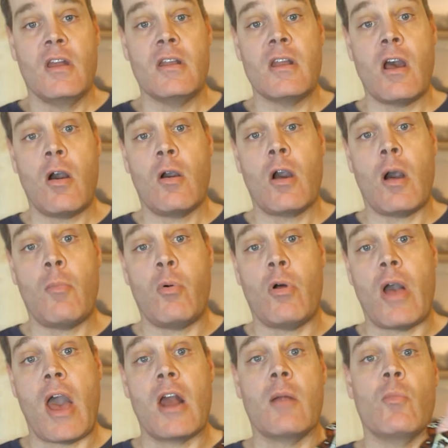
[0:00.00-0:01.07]
Now a couple
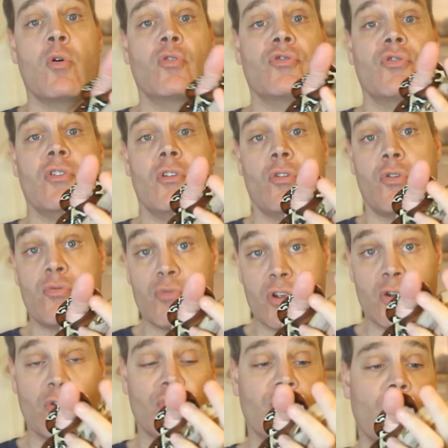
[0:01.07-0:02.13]
animals that are 3
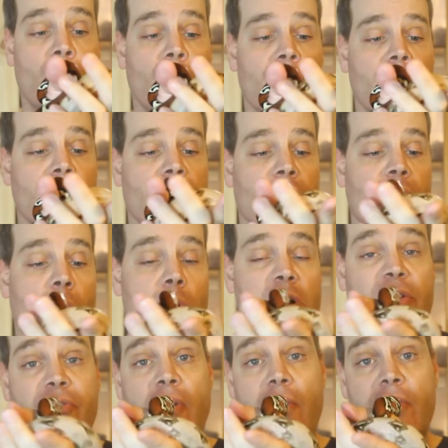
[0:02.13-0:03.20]
years old. These are
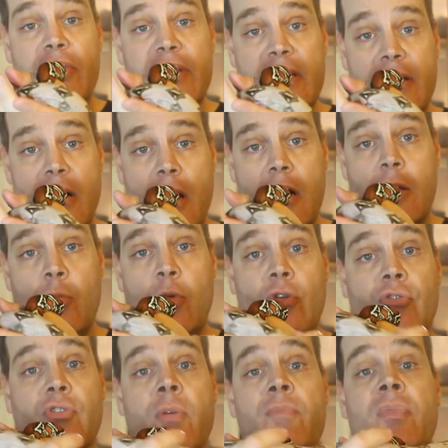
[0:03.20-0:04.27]
2017
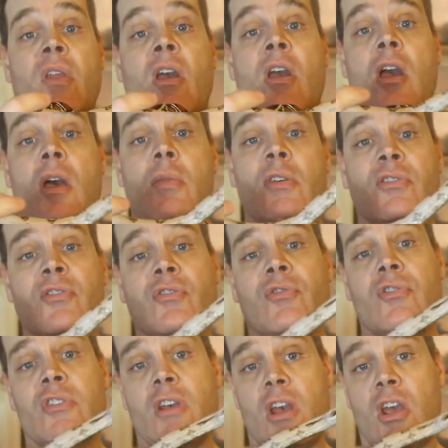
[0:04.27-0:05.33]
animals, and this is
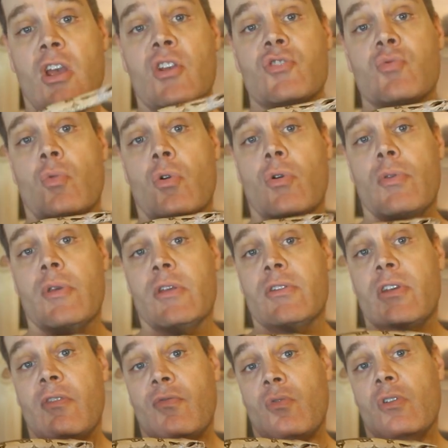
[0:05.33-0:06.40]
the age where the
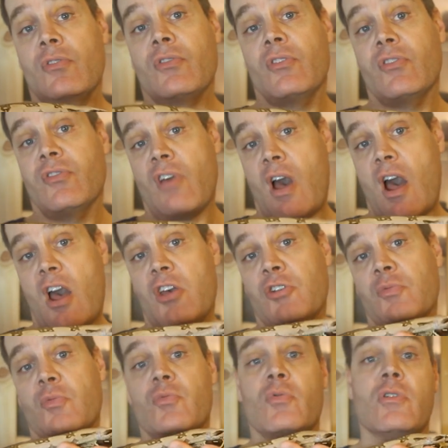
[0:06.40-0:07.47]
difference in
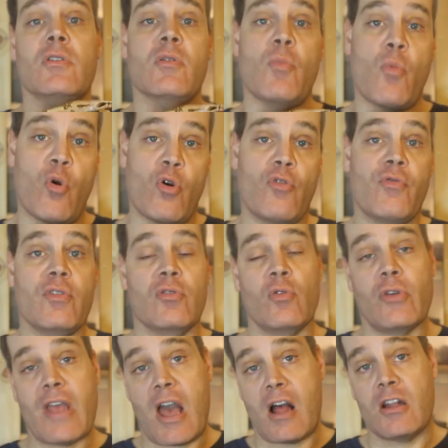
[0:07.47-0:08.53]
size between the morph and
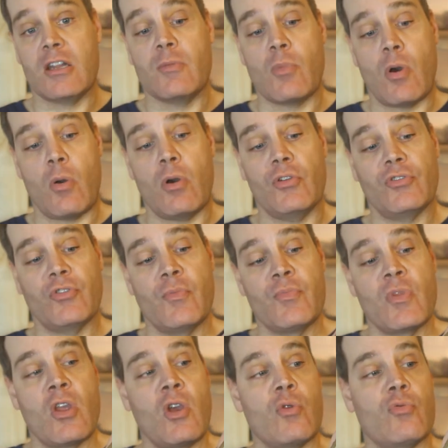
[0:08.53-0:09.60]
locality boas
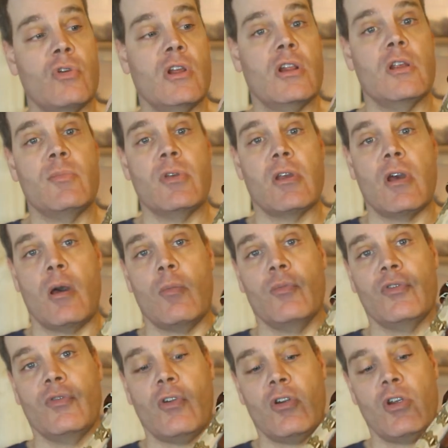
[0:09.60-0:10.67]
really
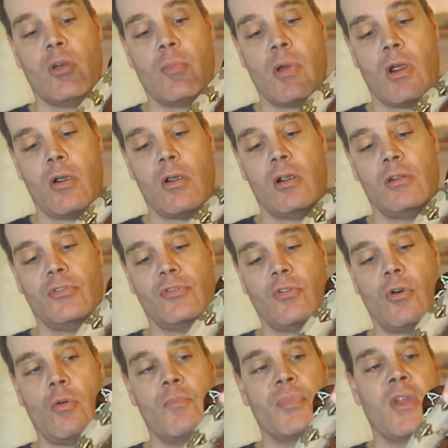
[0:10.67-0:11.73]
becomes very apparent.
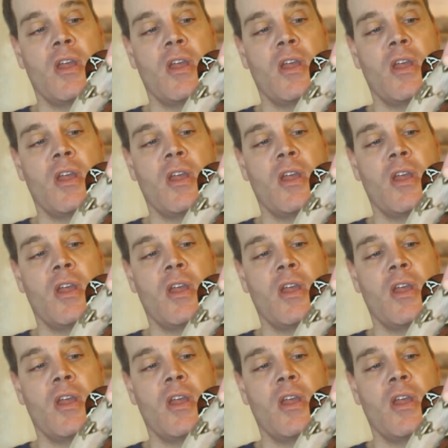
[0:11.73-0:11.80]
So